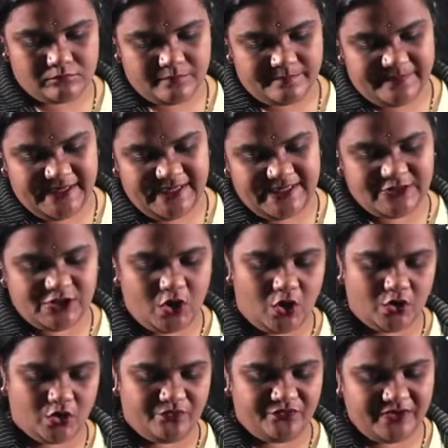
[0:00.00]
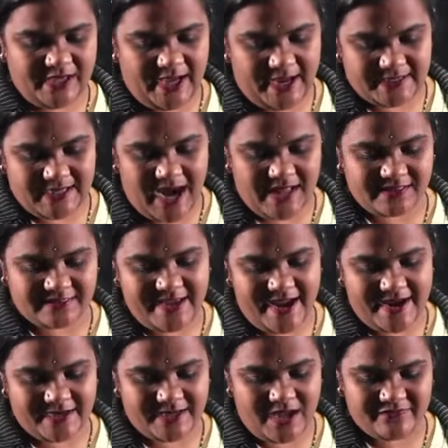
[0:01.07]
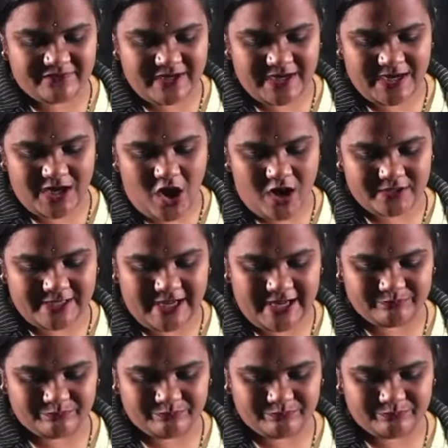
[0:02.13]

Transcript: P is equal to VI, Katyayani, after a long time.